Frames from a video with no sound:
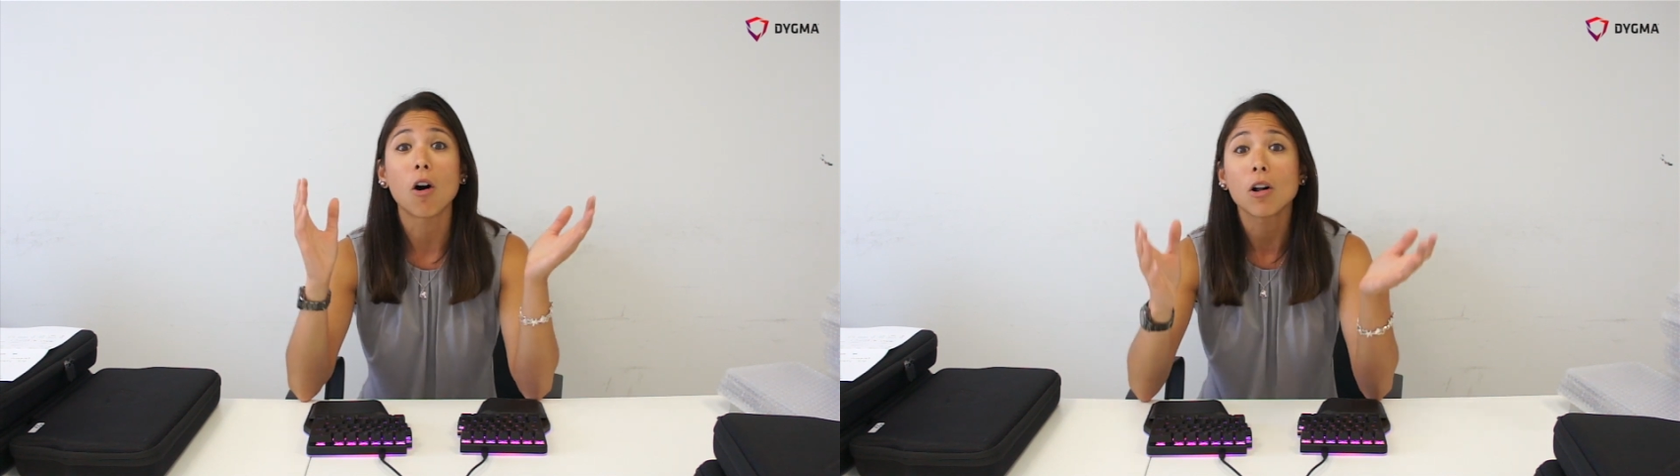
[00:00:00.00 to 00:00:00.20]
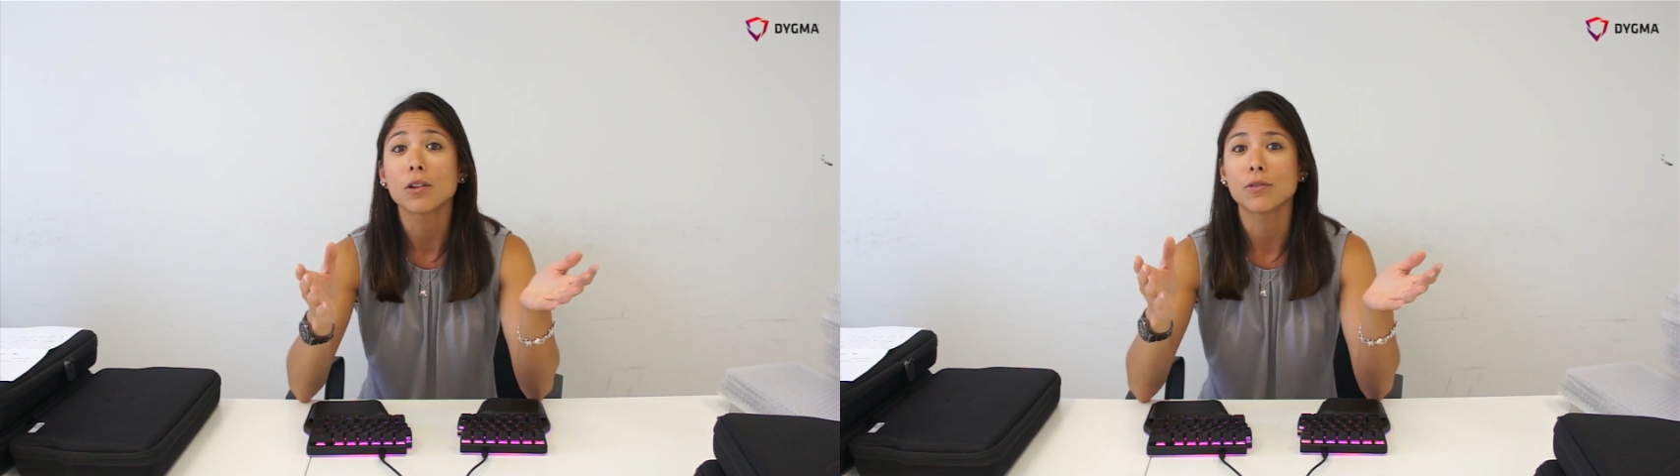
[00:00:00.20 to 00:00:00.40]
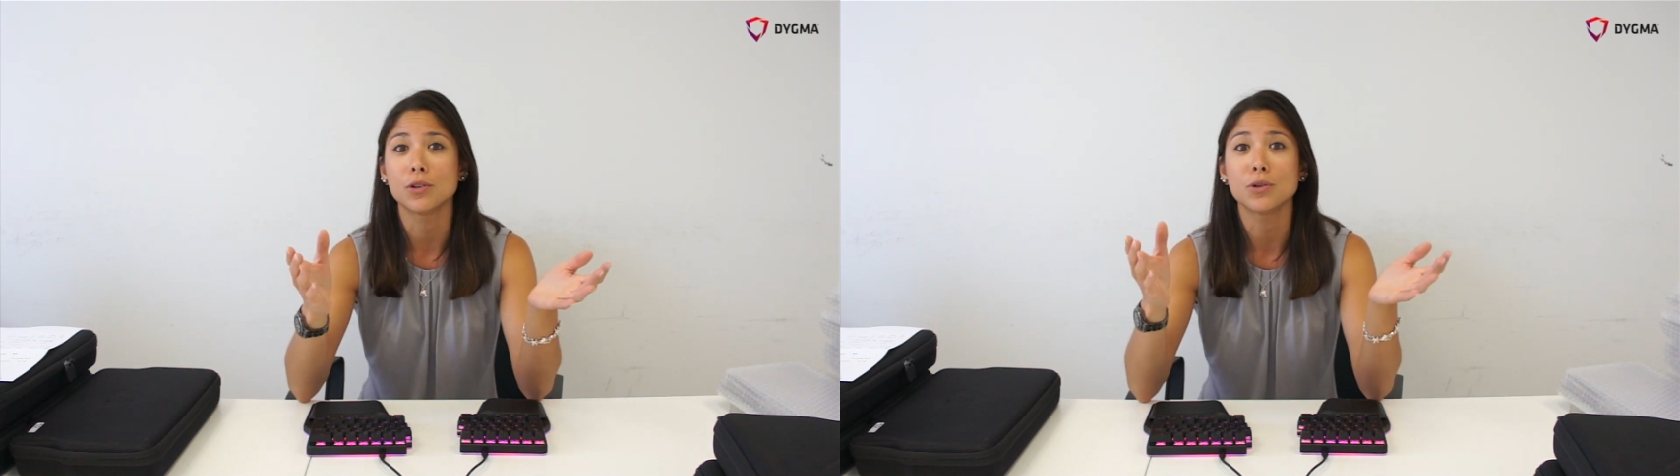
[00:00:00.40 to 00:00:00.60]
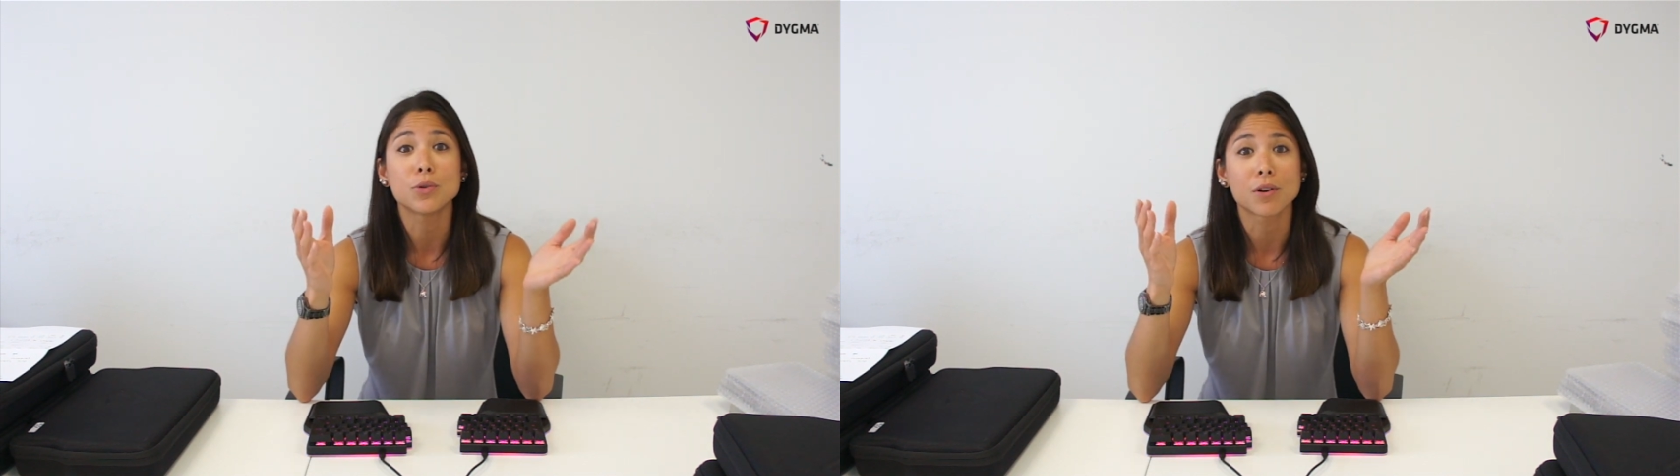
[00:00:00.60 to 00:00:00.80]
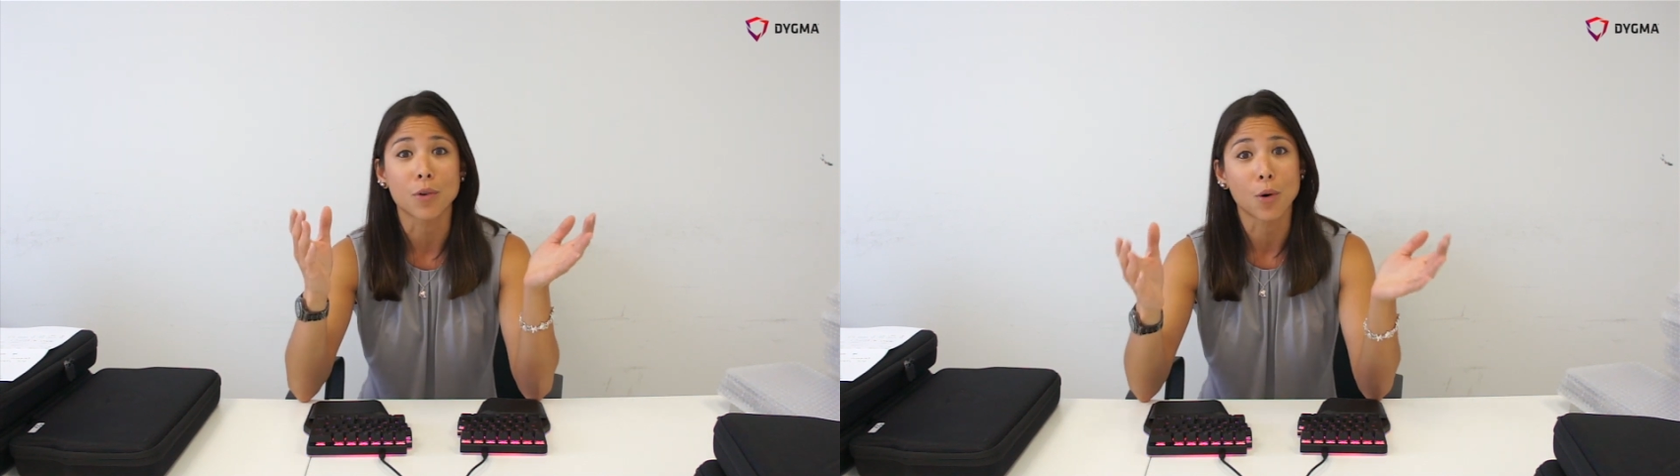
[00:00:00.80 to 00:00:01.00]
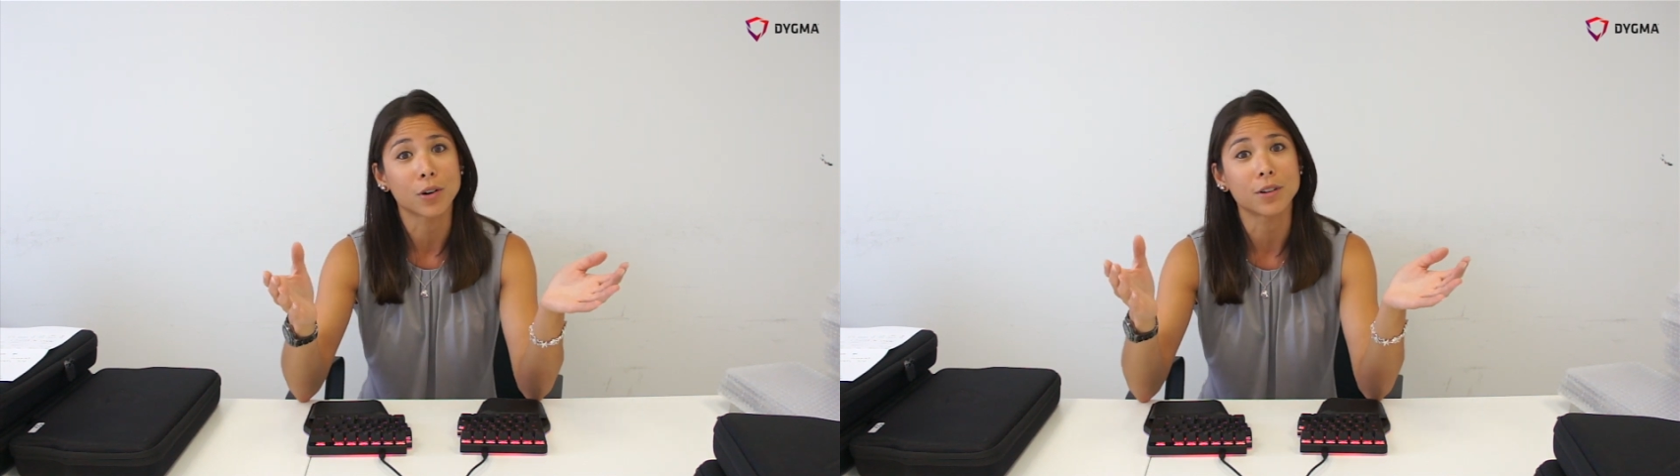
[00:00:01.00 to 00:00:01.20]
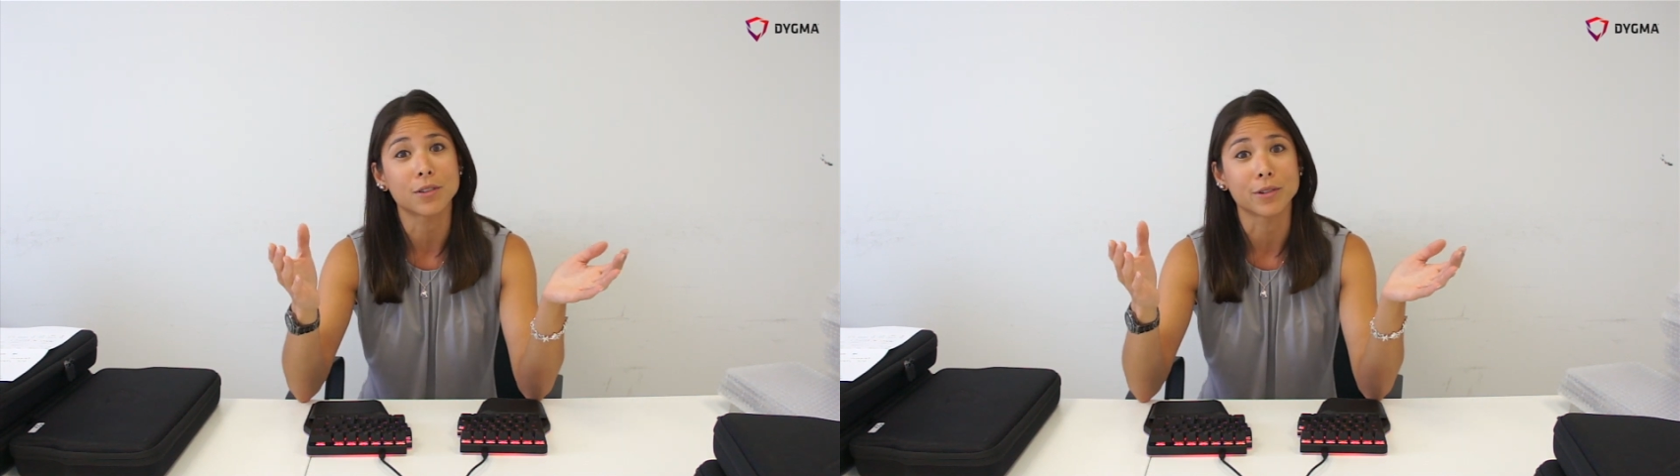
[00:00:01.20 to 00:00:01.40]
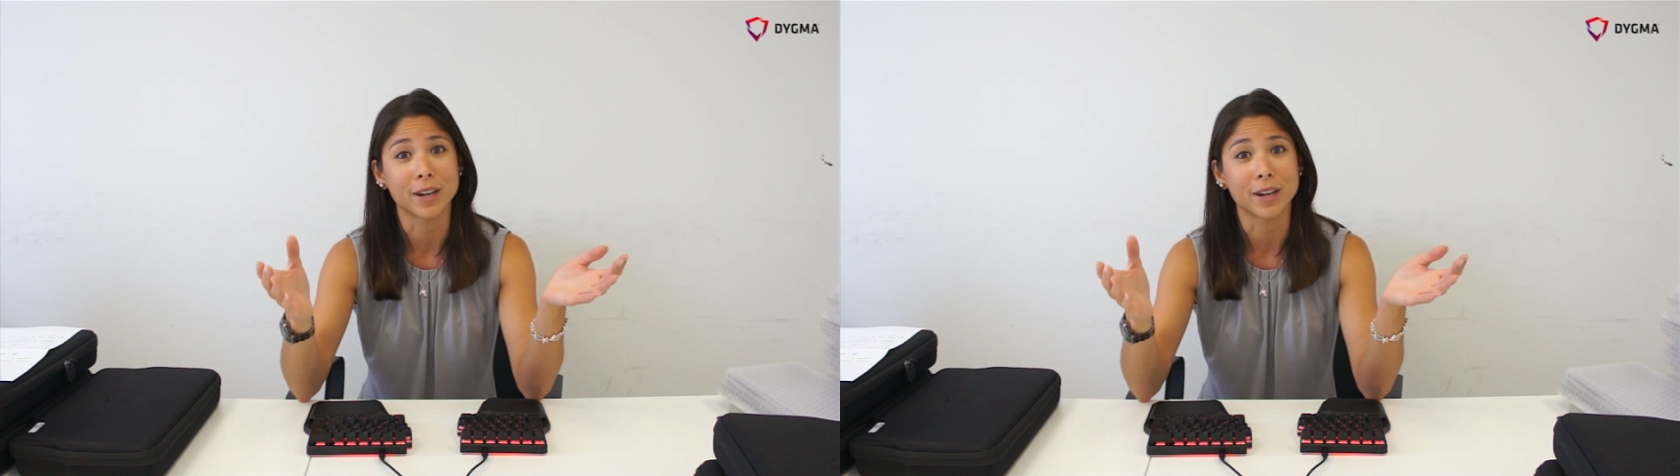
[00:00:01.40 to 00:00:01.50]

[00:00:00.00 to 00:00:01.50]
all of you who have ordered the